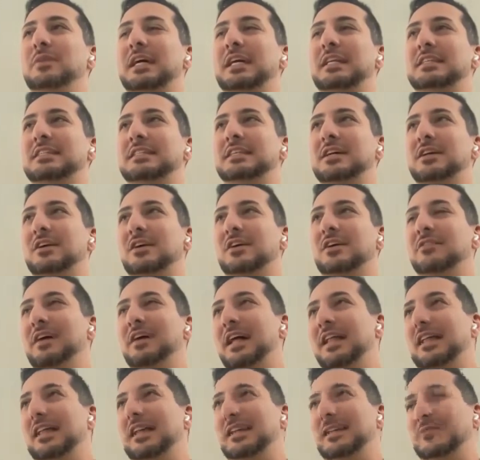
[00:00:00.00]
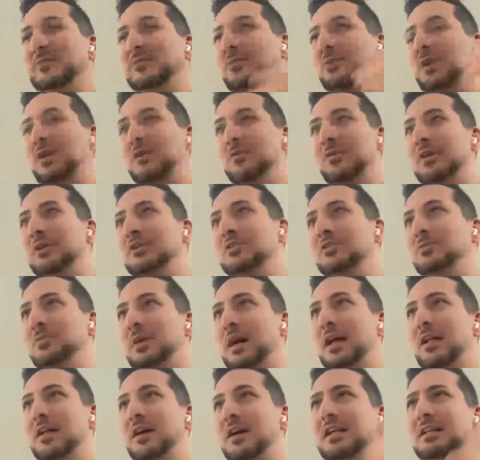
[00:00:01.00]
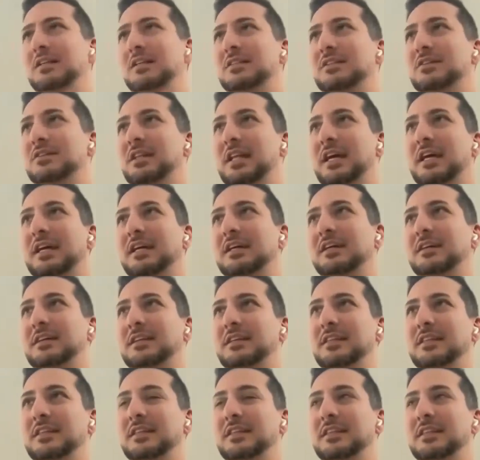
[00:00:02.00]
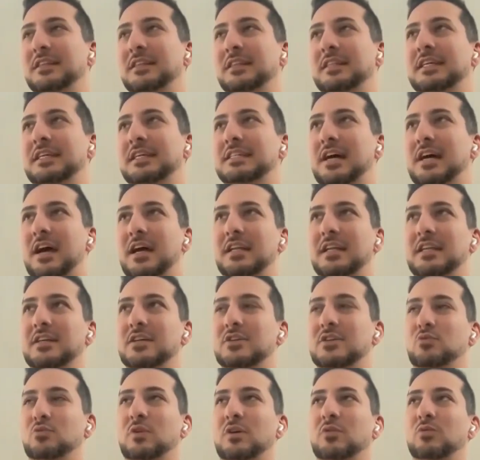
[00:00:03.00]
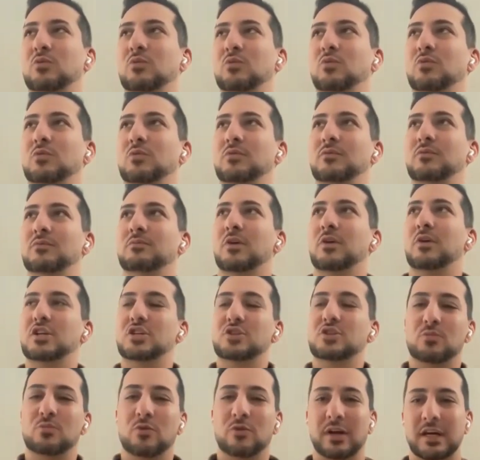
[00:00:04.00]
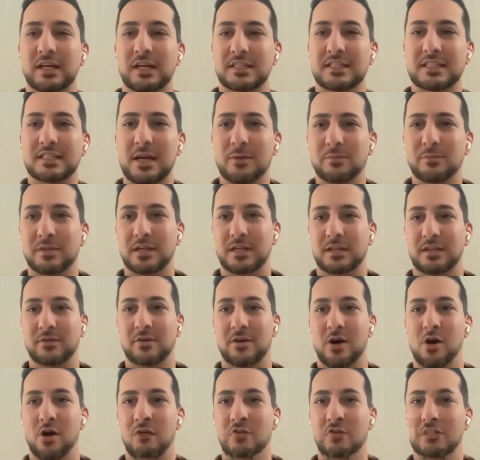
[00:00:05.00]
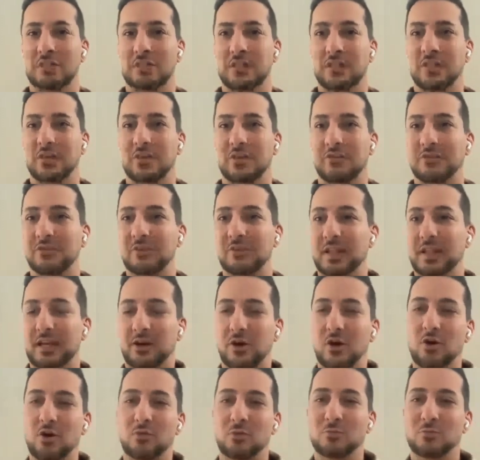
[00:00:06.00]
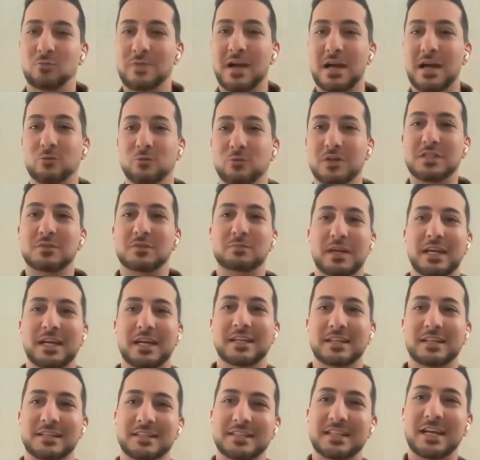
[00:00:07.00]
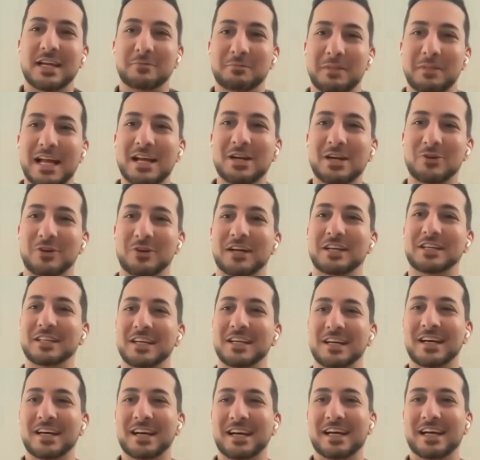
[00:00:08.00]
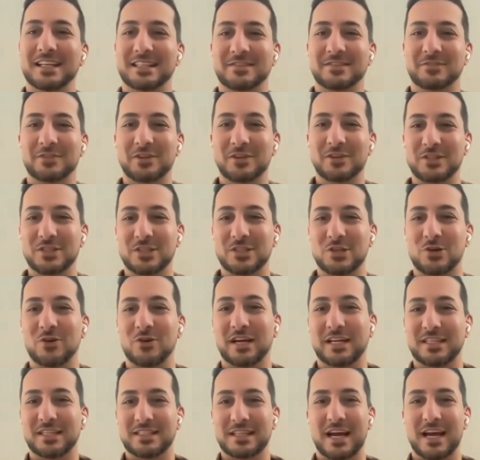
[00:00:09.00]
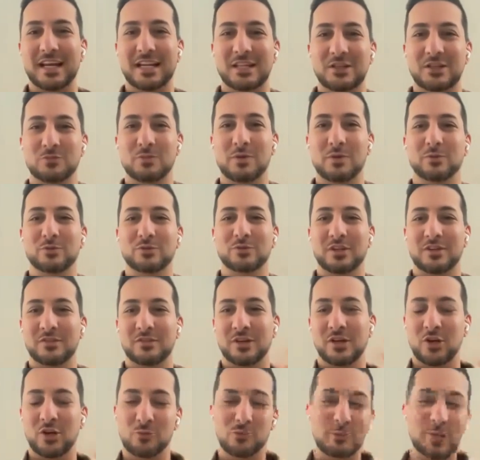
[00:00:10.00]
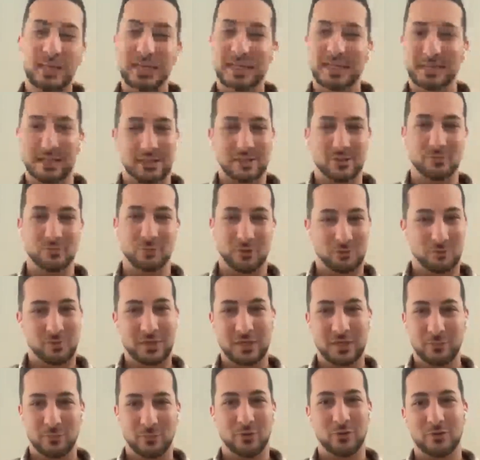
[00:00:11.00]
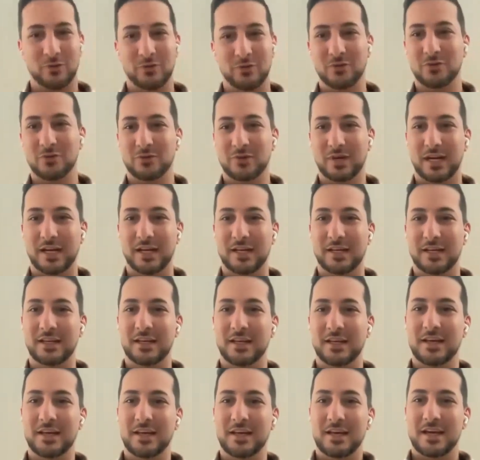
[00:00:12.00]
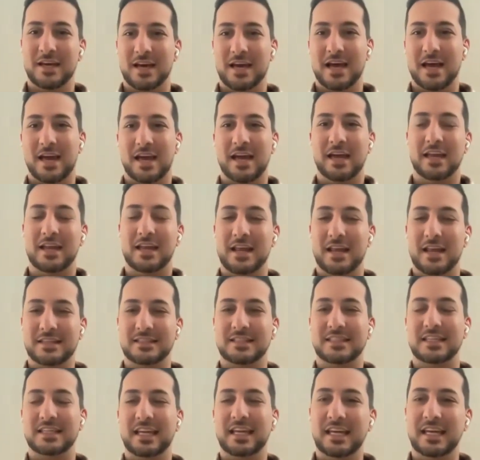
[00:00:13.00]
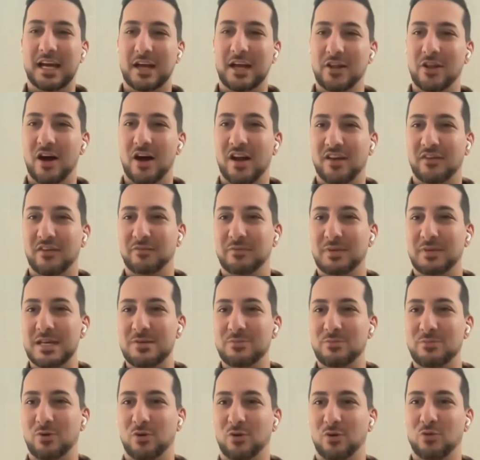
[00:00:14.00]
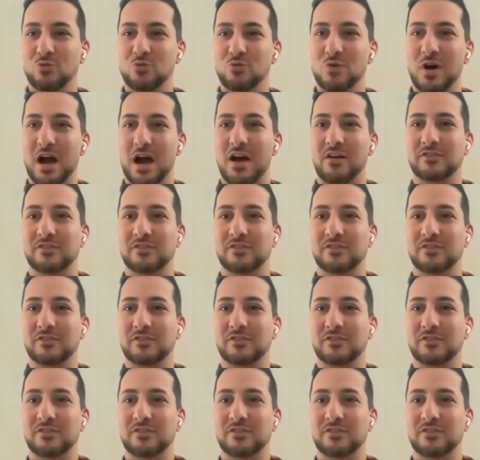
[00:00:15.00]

In Silicon Valley, when I went to Palo Alto, these ideas were much more accepted. All of a sudden you feel like, oh man, we're speaking the same language. It feels so exciting to be able to even communicate with people, right? And seeing a lot of people who